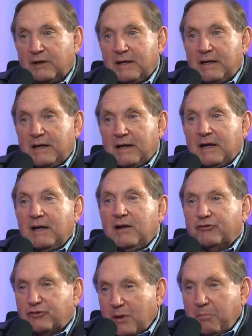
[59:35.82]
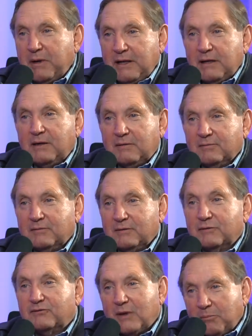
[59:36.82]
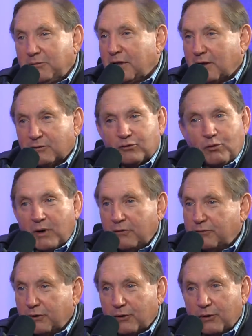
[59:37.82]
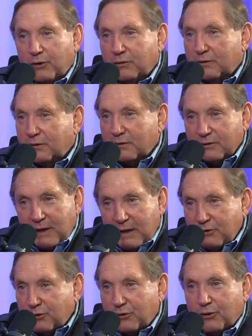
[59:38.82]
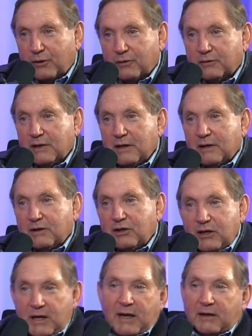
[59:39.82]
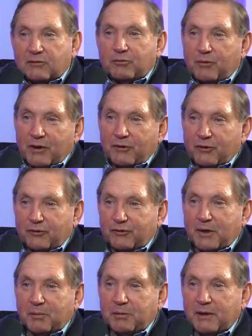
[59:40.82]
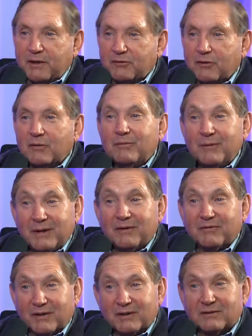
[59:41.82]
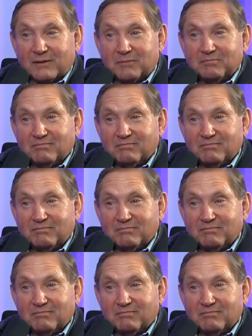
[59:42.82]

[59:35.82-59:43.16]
All right. If somebody, some little 12-year-old or 8-year-old, kicked one of those airplanes, we can fix it.